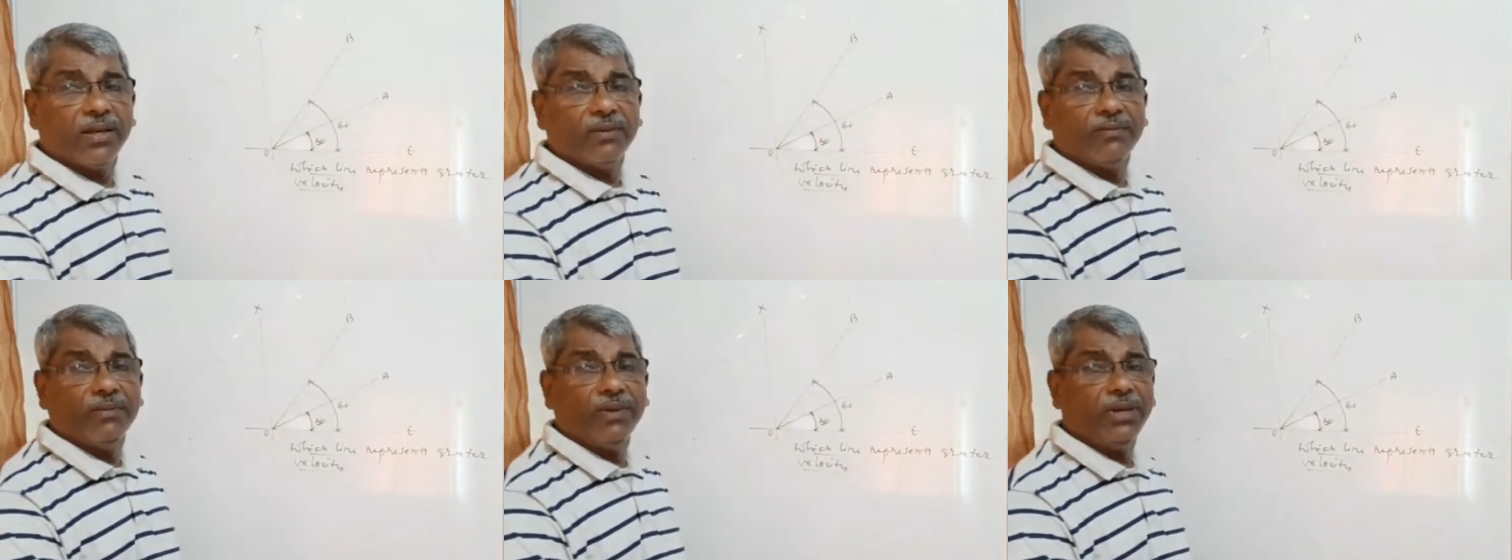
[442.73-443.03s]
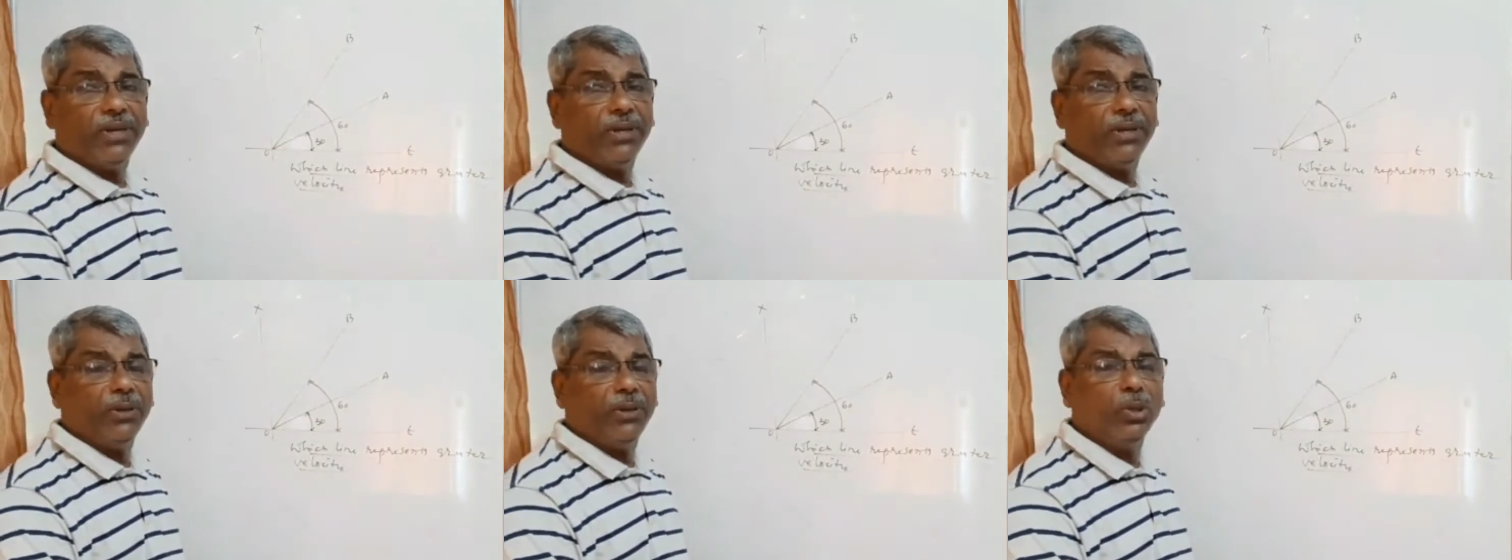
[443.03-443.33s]

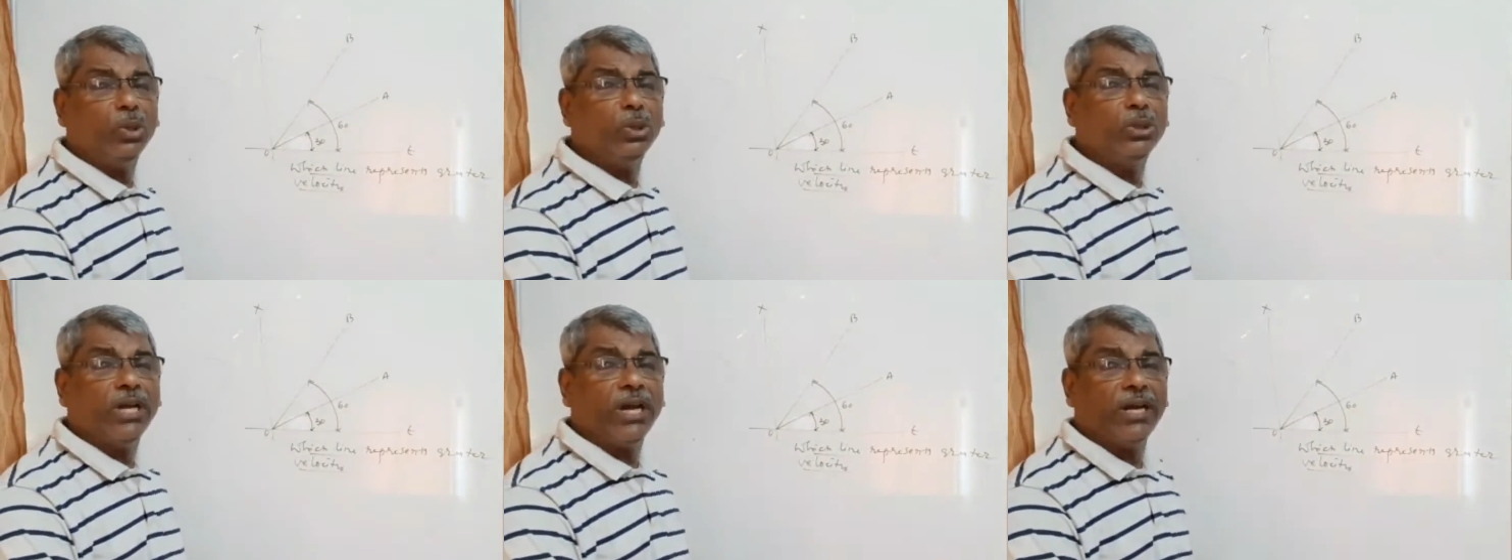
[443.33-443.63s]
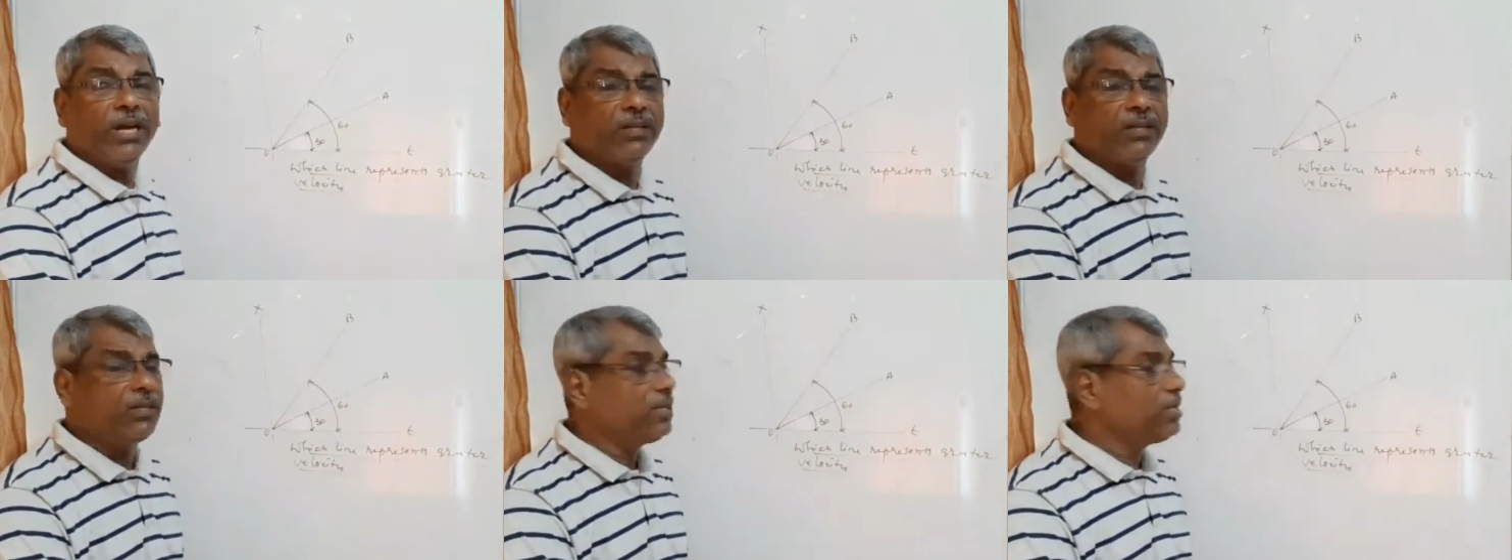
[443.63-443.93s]
We know
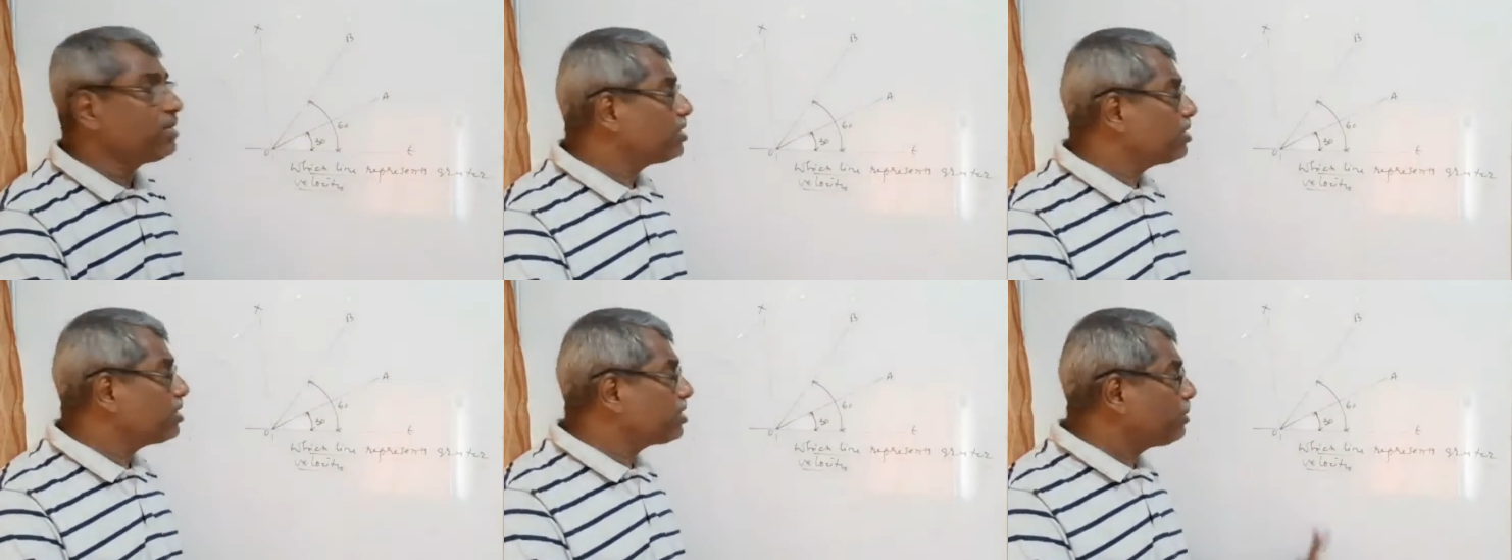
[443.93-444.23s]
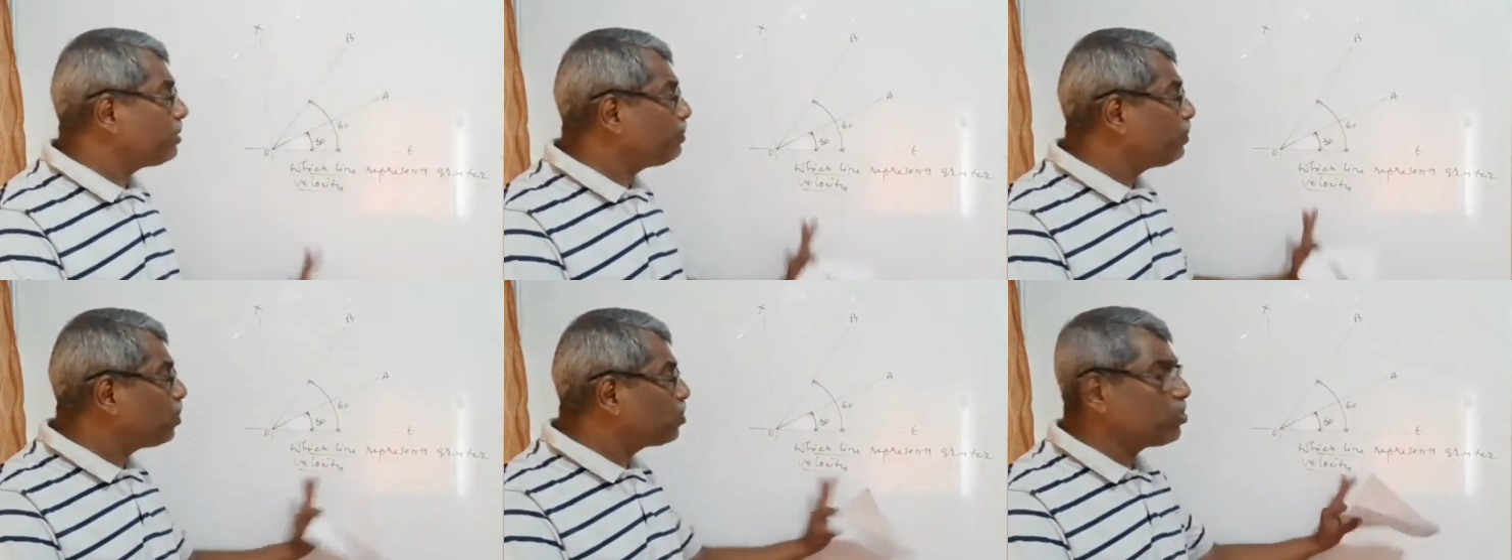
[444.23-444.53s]
that this is
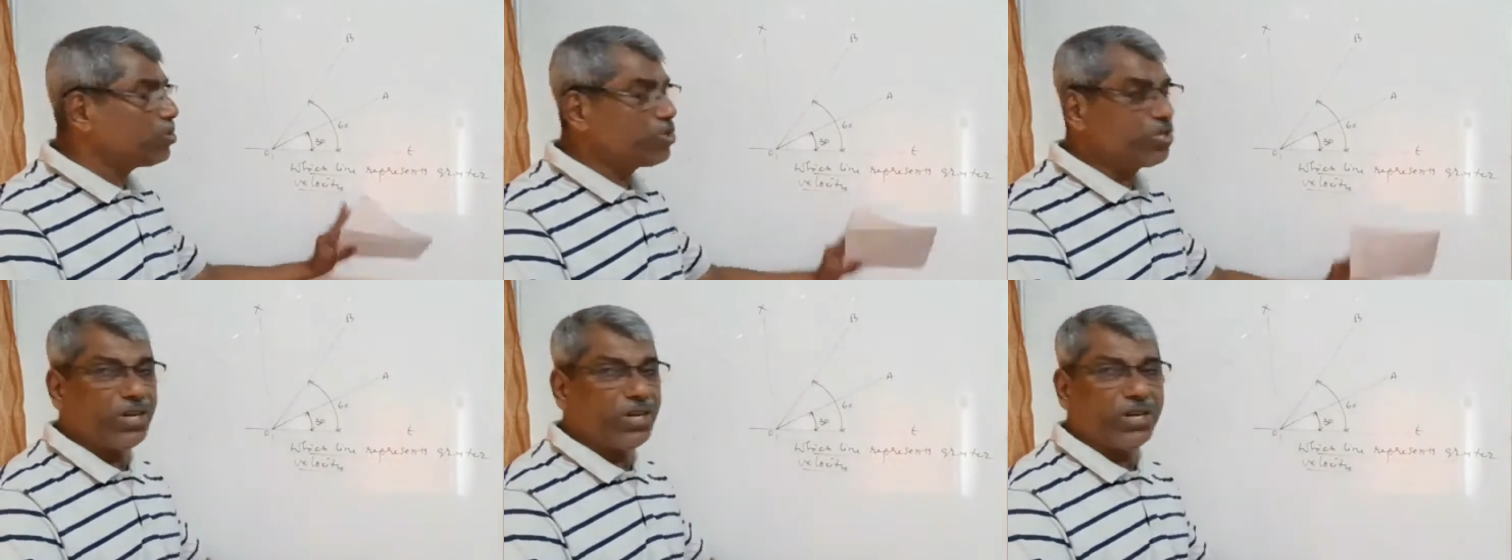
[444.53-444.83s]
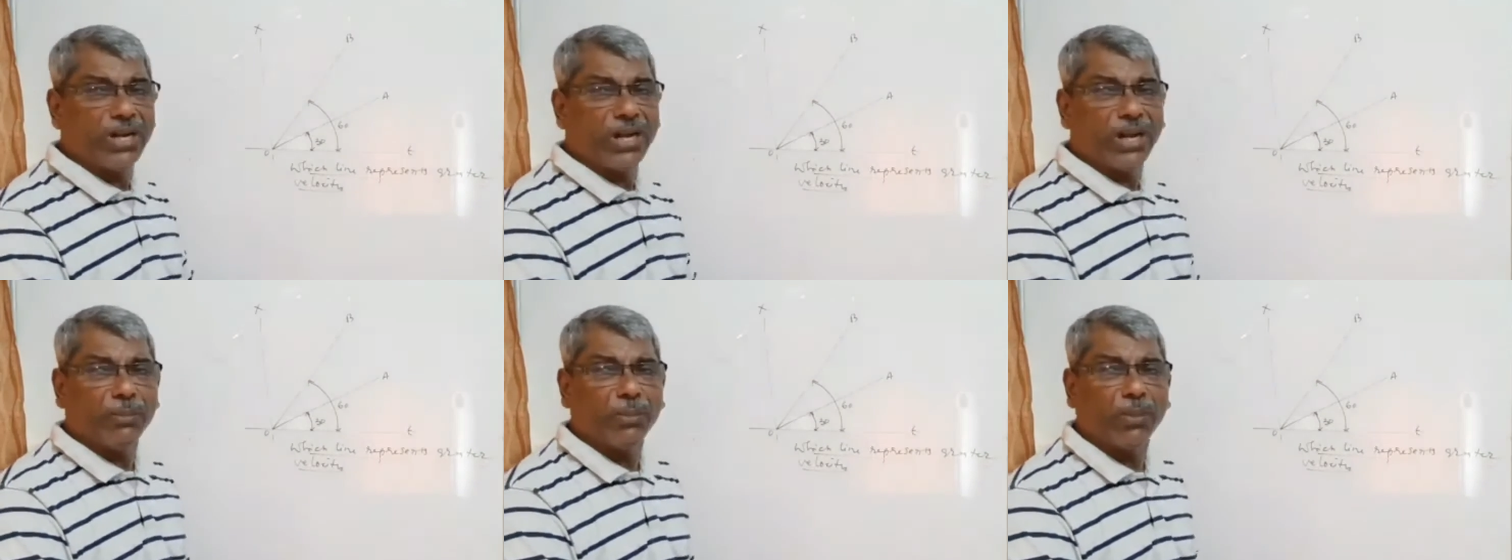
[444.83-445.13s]
a
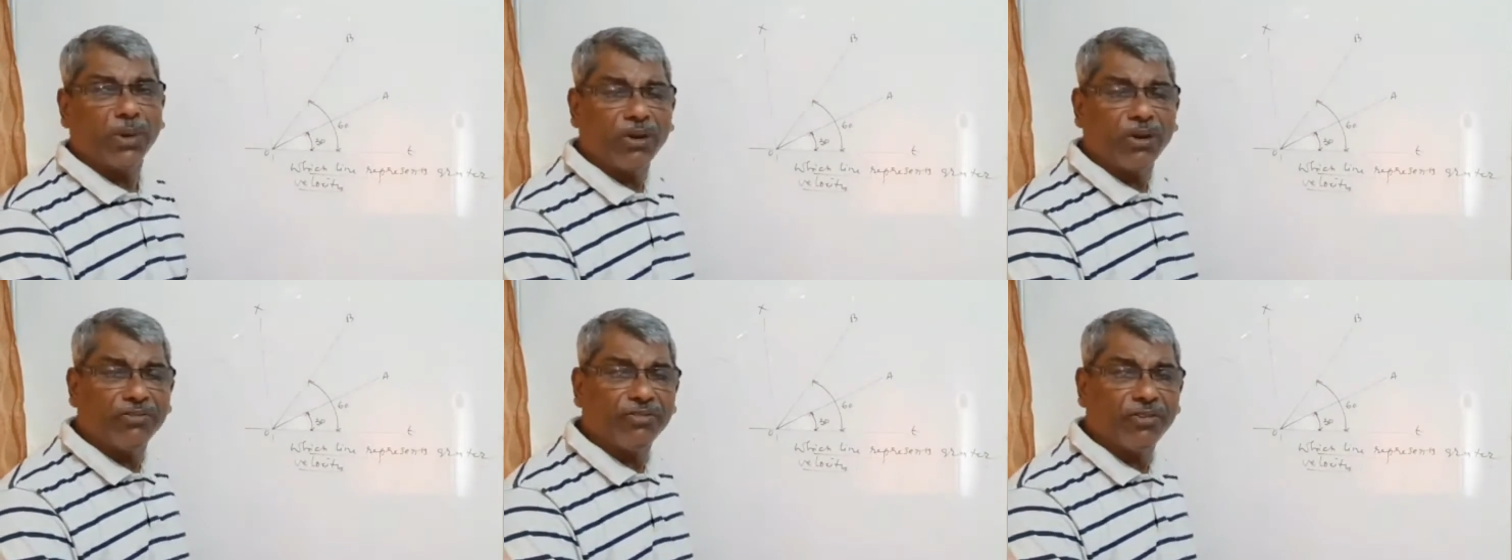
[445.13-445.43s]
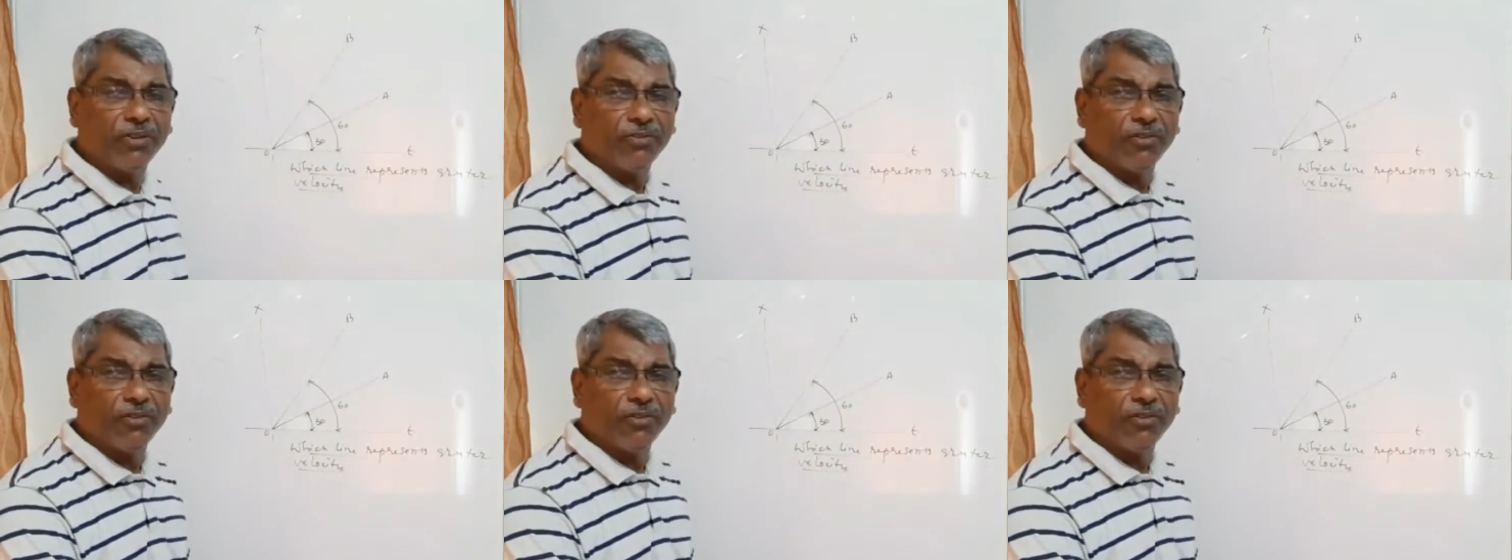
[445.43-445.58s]
position time graph.